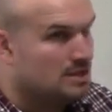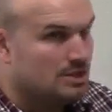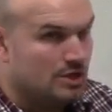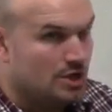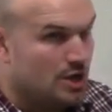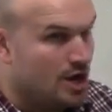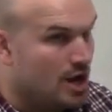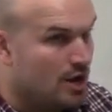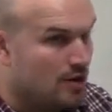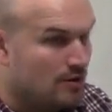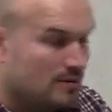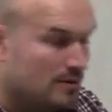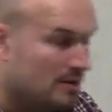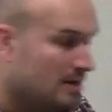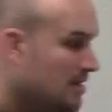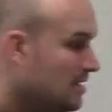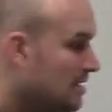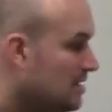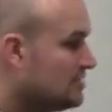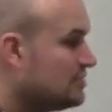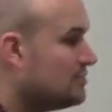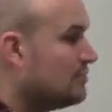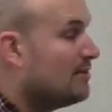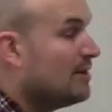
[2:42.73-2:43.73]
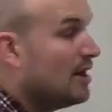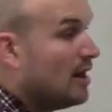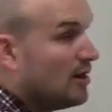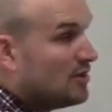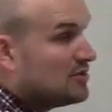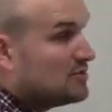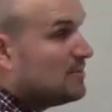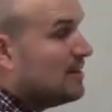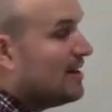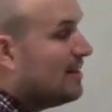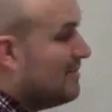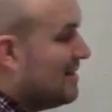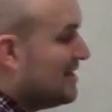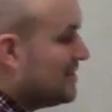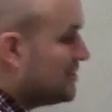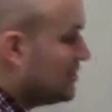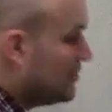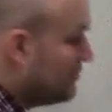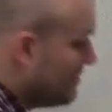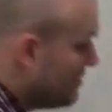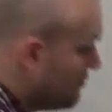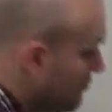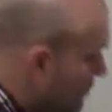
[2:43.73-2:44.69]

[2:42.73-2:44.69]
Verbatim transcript: No. So we always want to make sure we